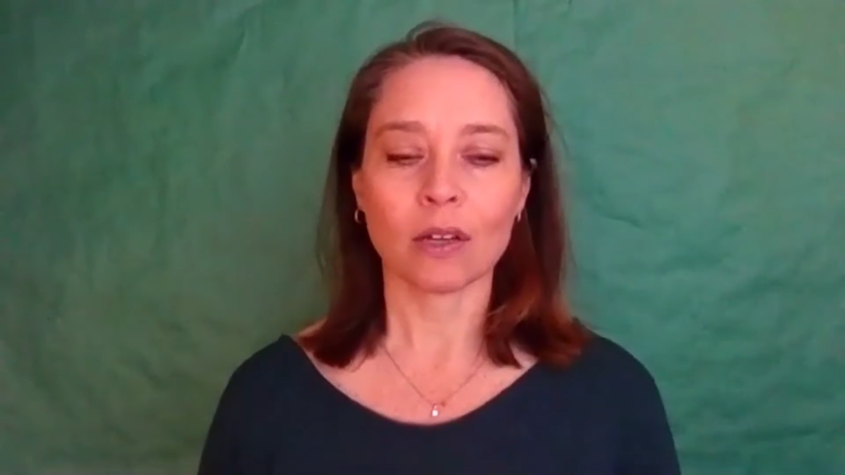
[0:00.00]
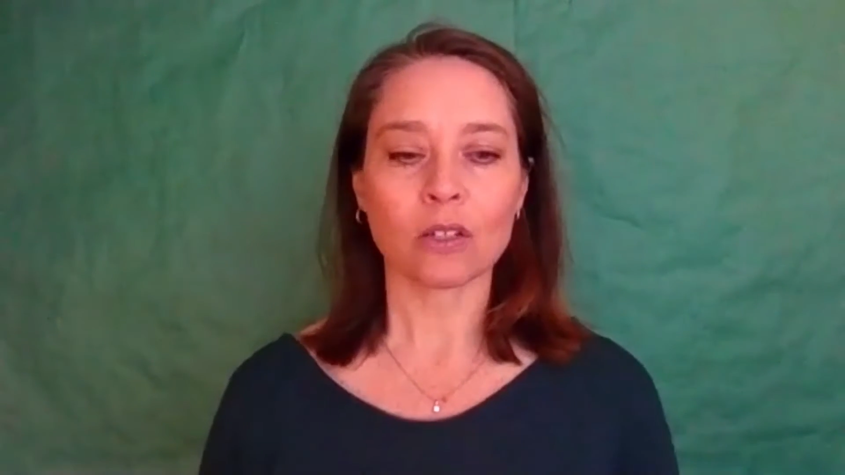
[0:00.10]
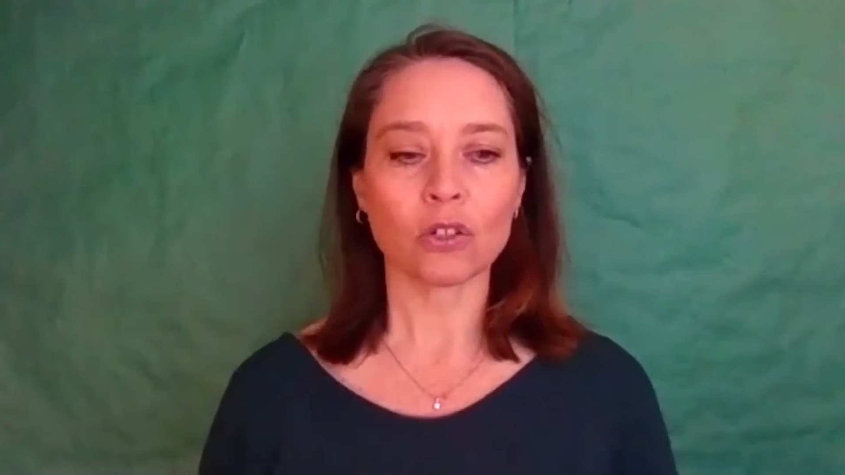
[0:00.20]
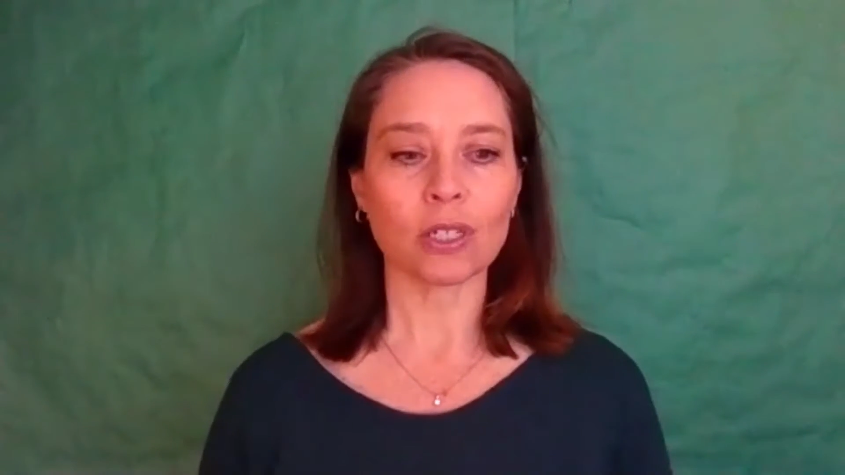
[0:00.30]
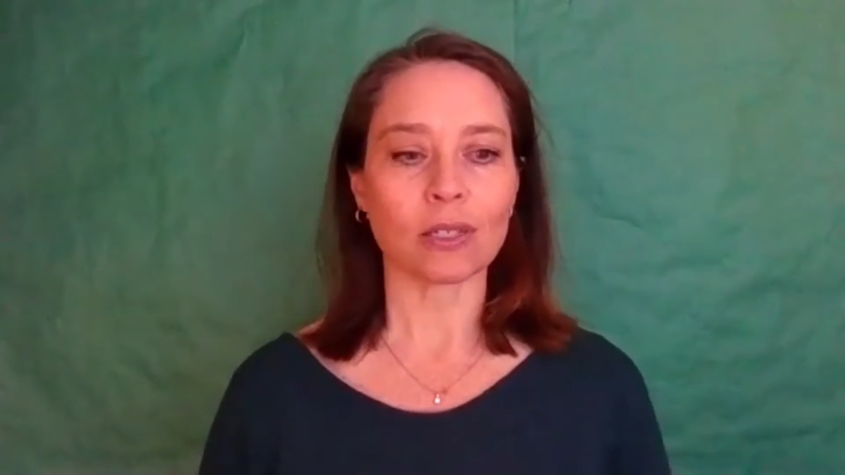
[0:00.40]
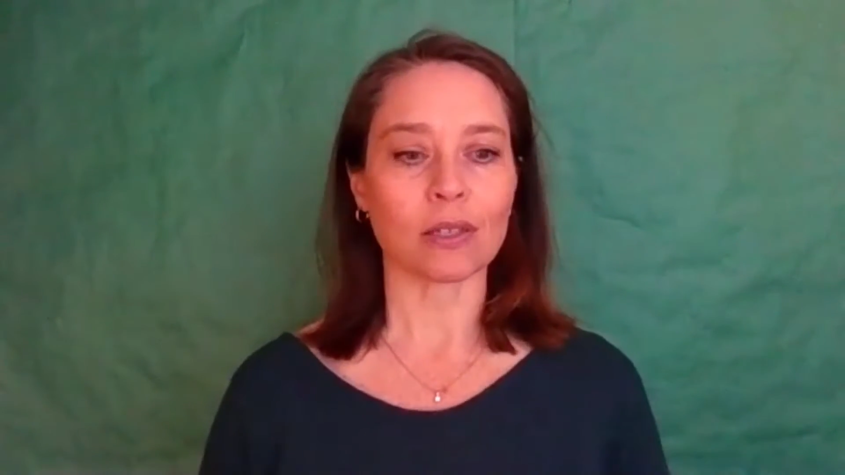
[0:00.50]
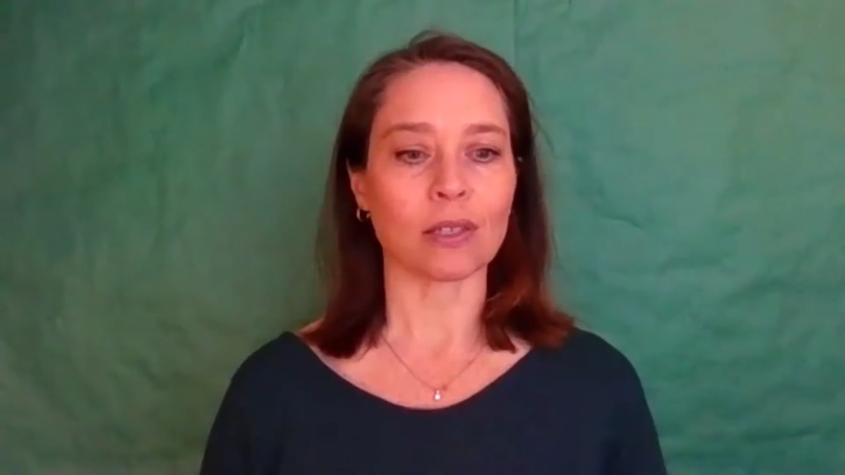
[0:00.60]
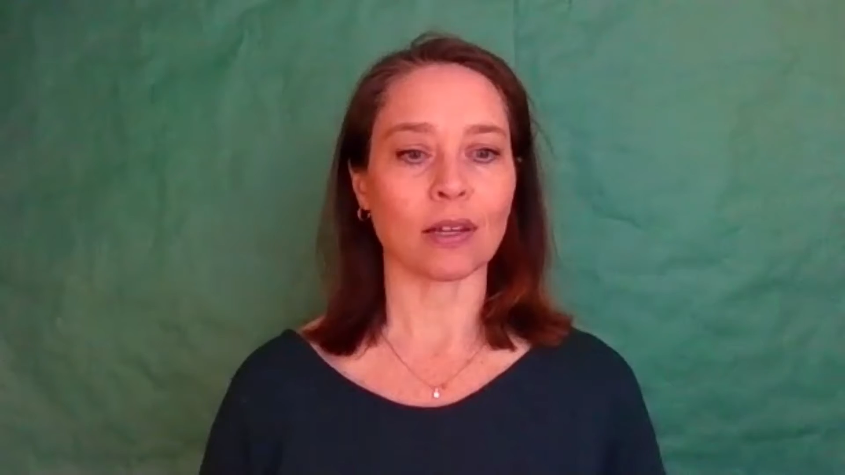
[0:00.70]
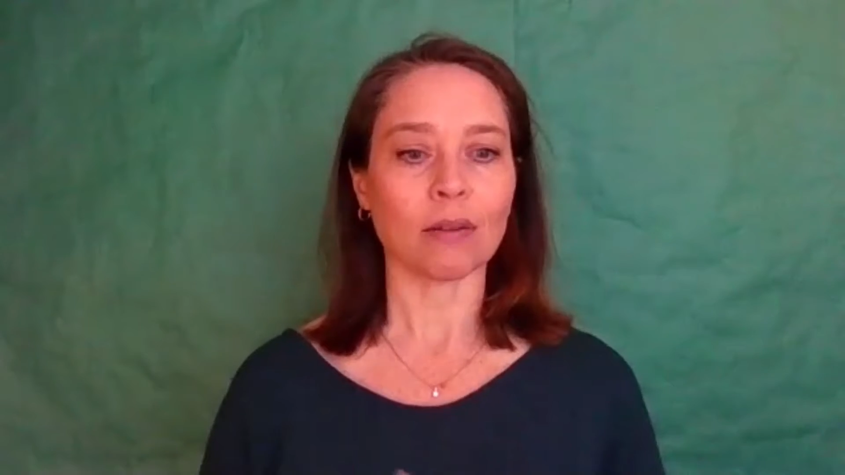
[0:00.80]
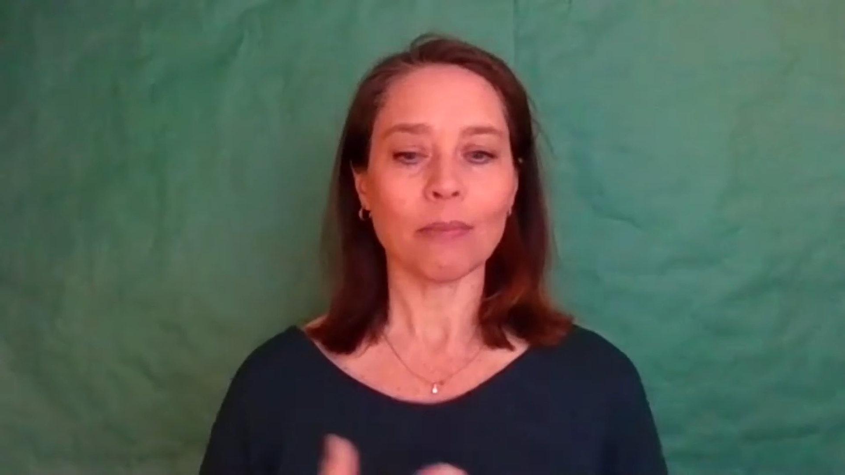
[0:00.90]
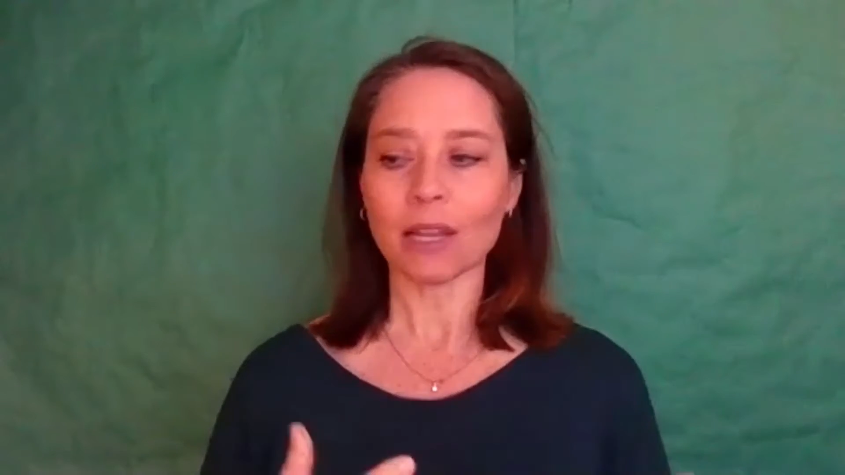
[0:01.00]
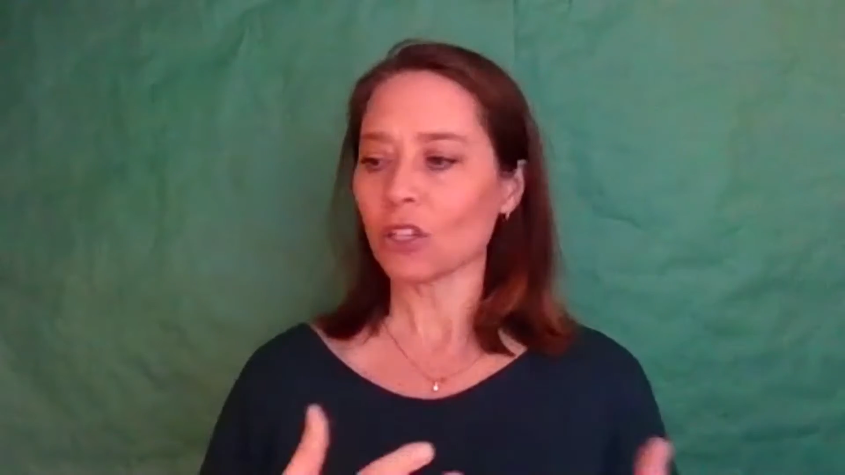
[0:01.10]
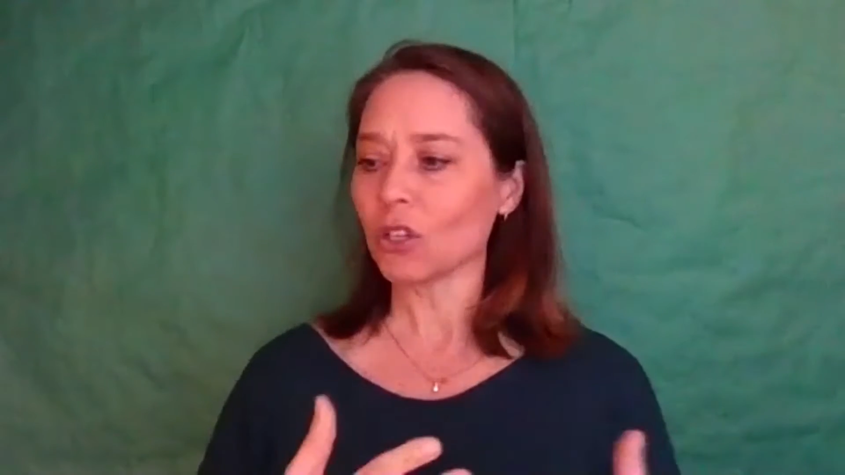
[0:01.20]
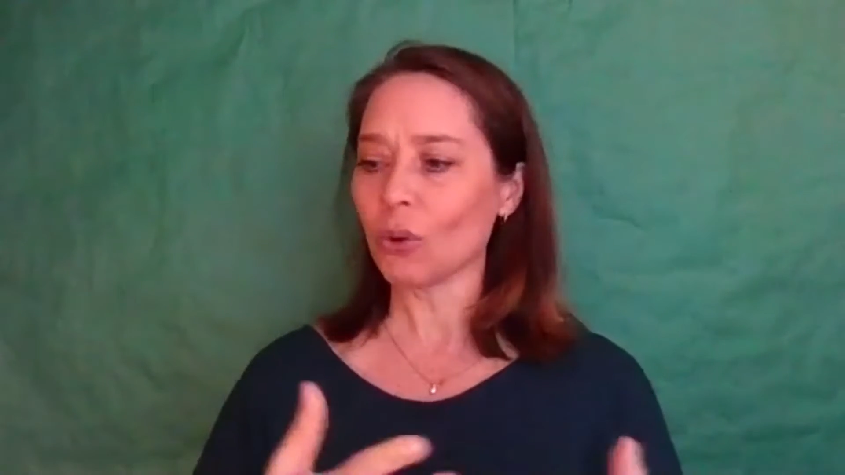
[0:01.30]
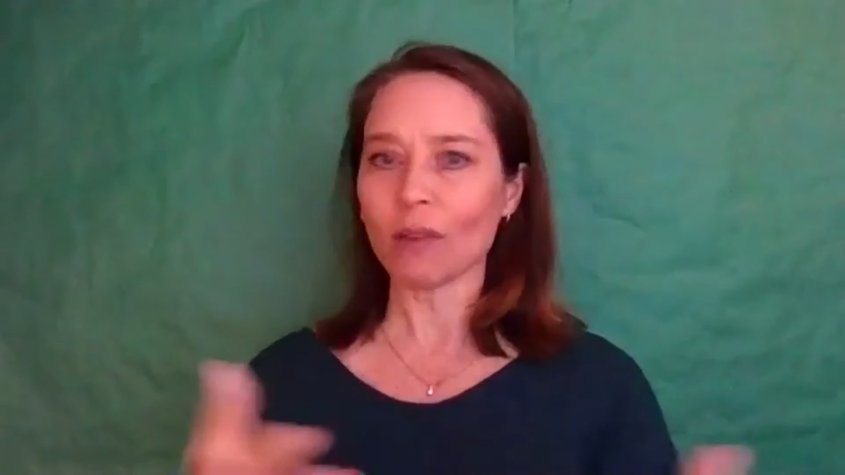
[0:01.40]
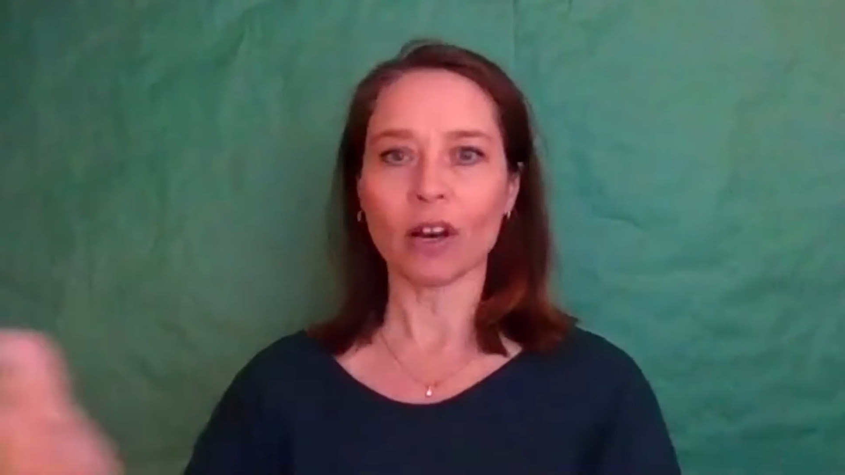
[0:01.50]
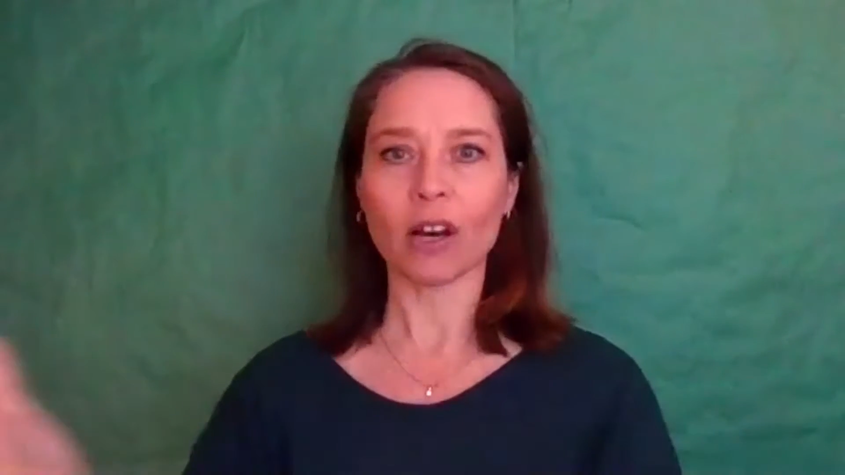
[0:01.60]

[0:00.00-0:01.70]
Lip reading: So Jesus said, "Imagine you have